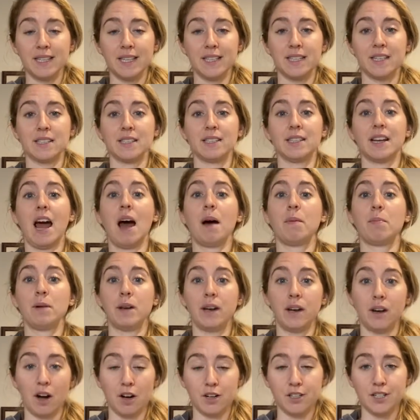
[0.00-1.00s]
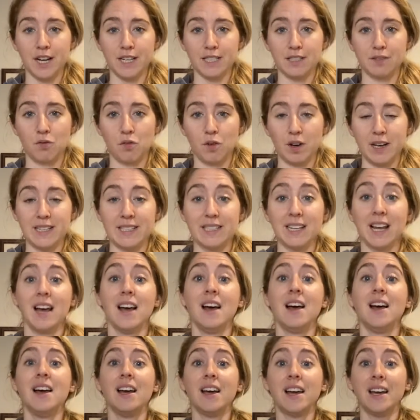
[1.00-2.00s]
that doesn't happen in our chest voice
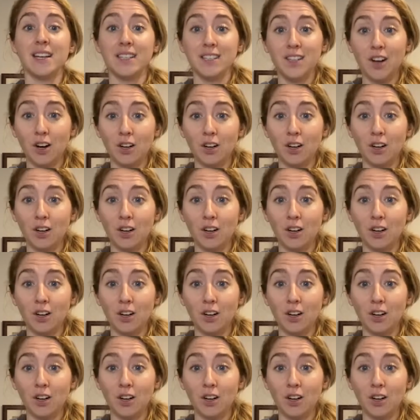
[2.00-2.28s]
is our